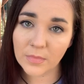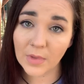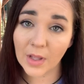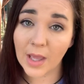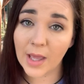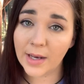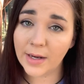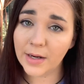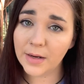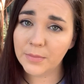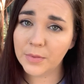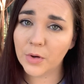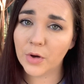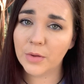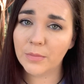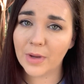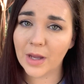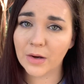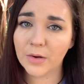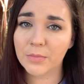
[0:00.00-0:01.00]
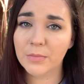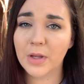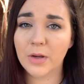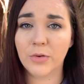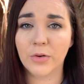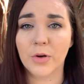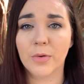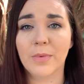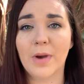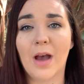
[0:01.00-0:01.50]
I ended up going back with my
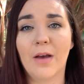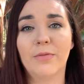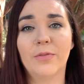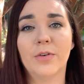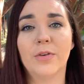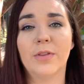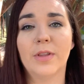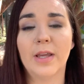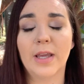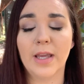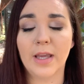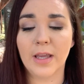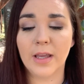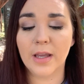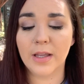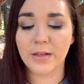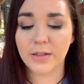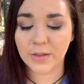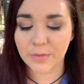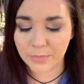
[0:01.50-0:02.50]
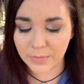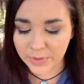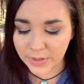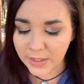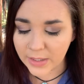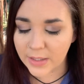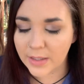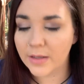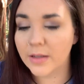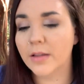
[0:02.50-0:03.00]
group after they had
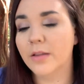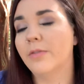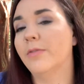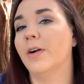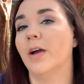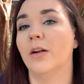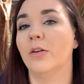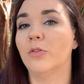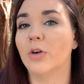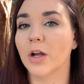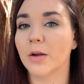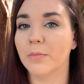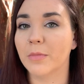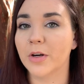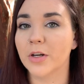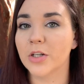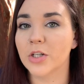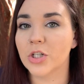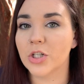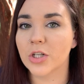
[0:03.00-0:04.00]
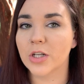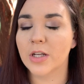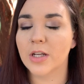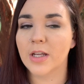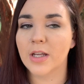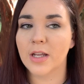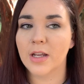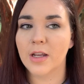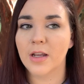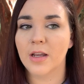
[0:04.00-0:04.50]
completed the final ruck march.
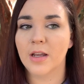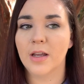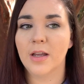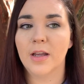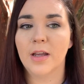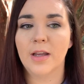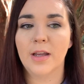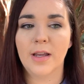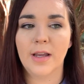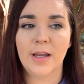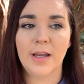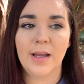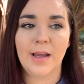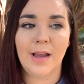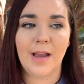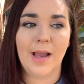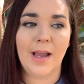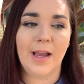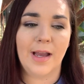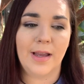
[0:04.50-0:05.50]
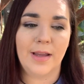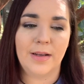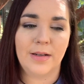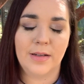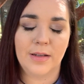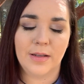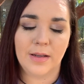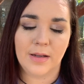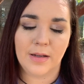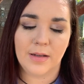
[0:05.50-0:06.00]

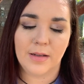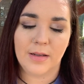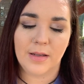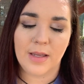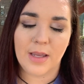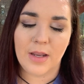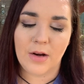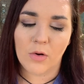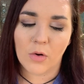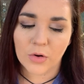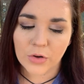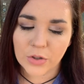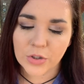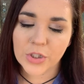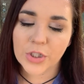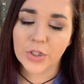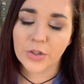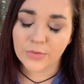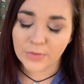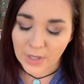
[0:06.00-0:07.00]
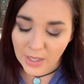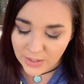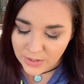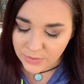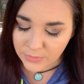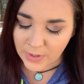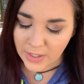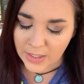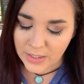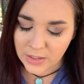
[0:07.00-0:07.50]
And in order to
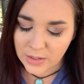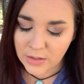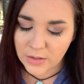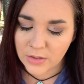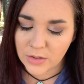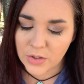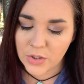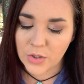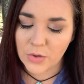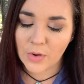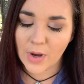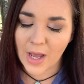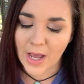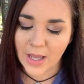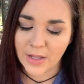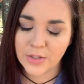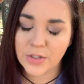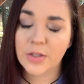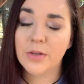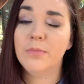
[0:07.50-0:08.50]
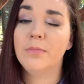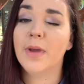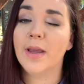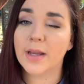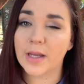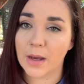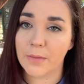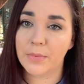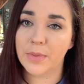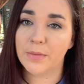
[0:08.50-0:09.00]
graduate, you had to
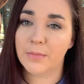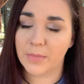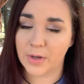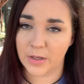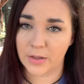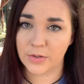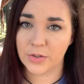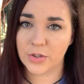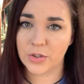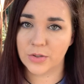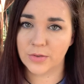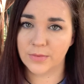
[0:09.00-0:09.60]
make up the march,